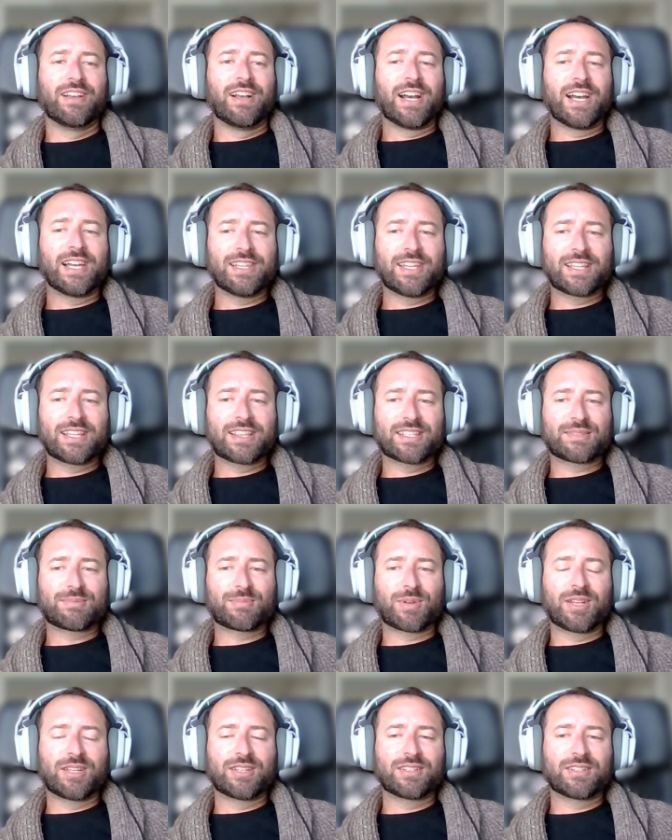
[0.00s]
I like this
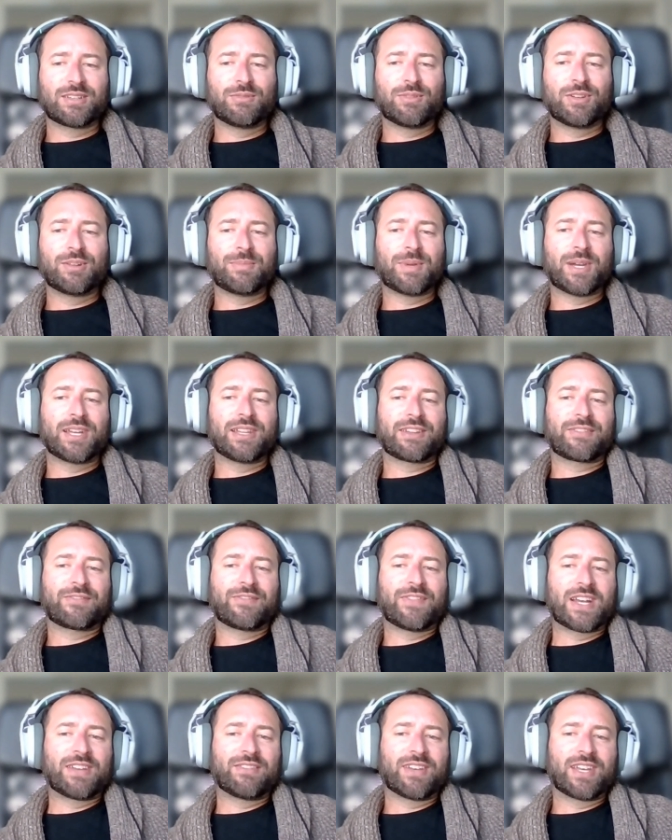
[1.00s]
brand. I want to buy like
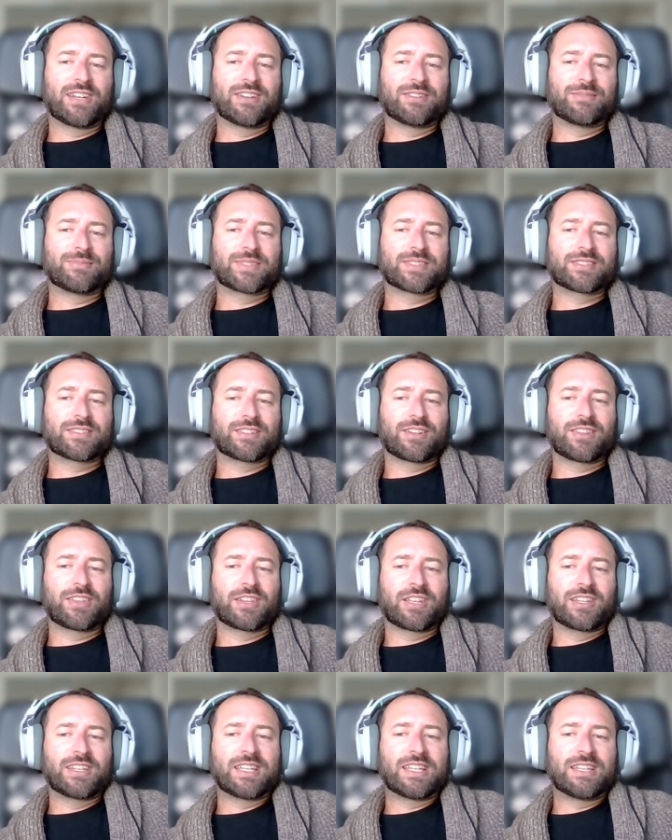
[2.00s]
5 items. Are they
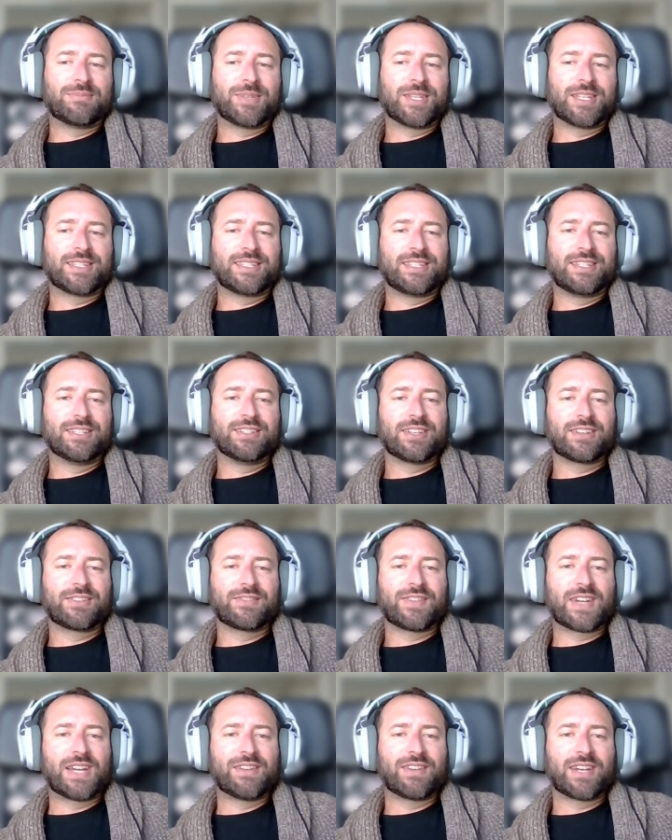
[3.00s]
going to give me a deal on
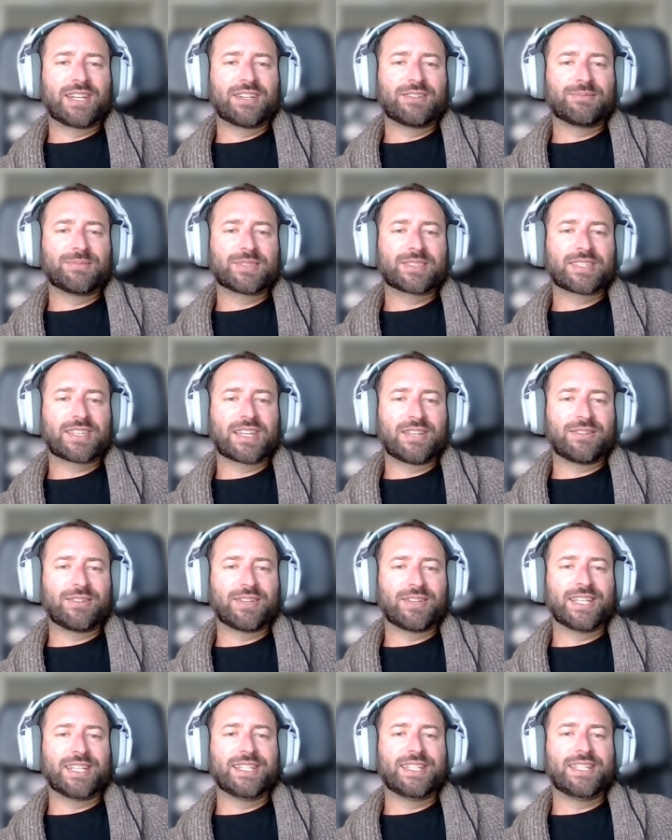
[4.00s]
5 items? How do I
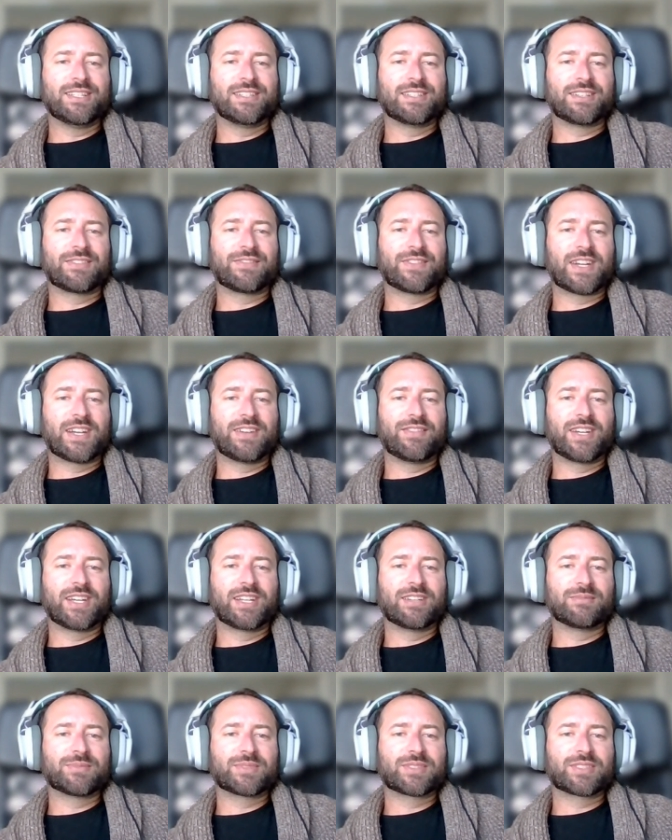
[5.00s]
get a deal on 5
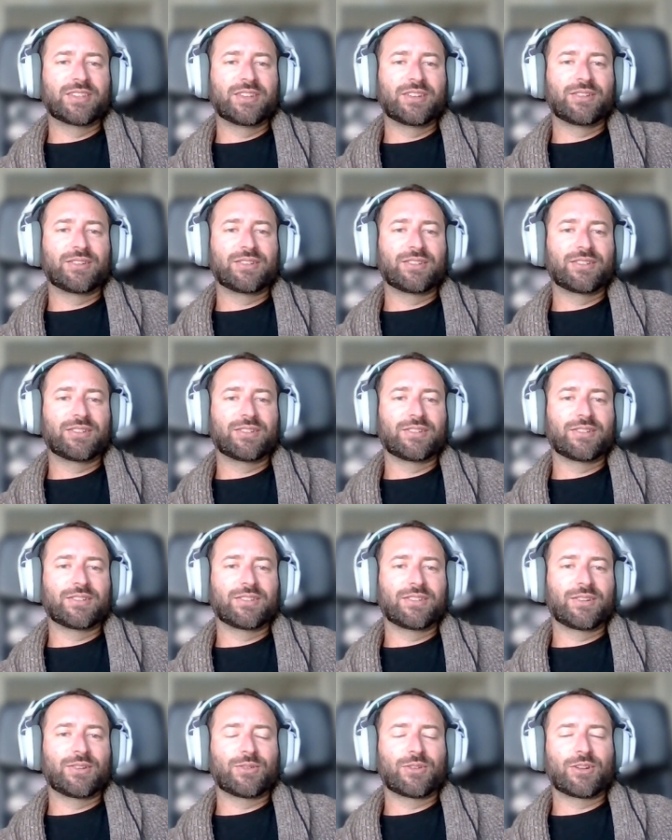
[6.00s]
items?
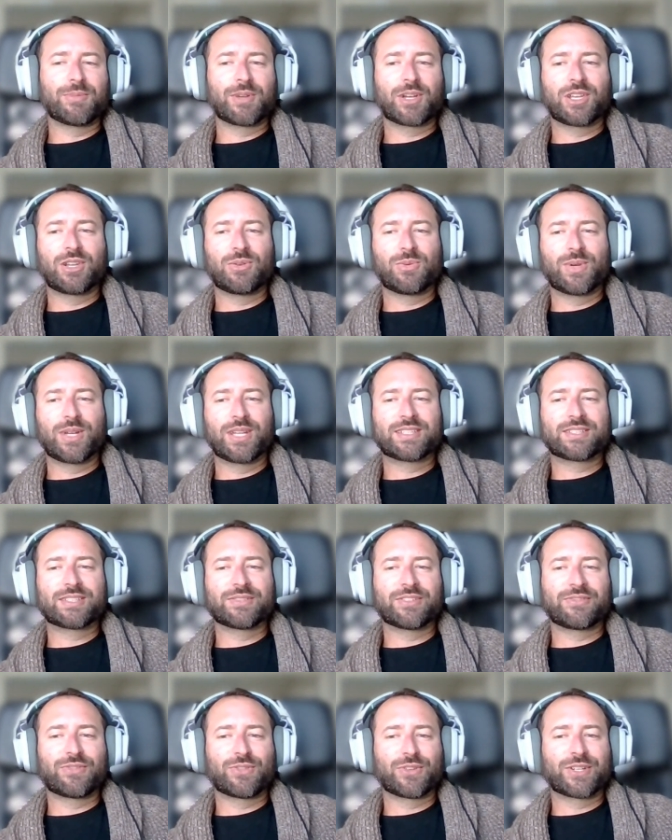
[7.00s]
Or am I going to wait to
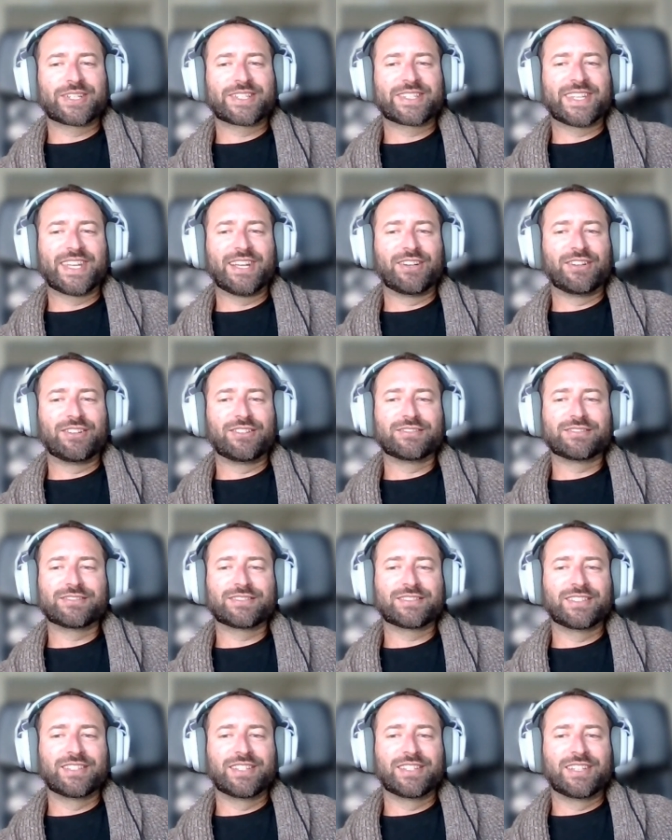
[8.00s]
it for a sale
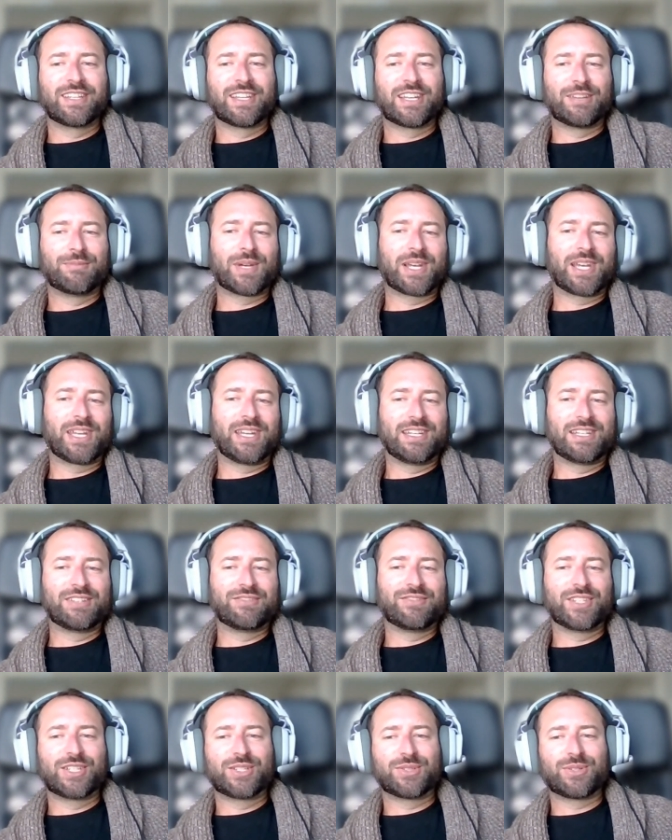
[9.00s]
and buy an
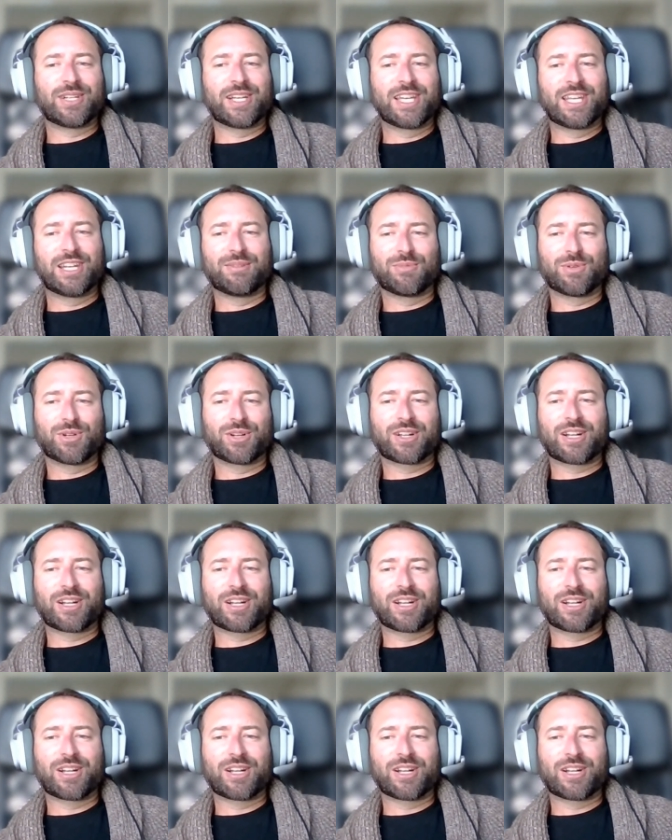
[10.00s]
individual item or a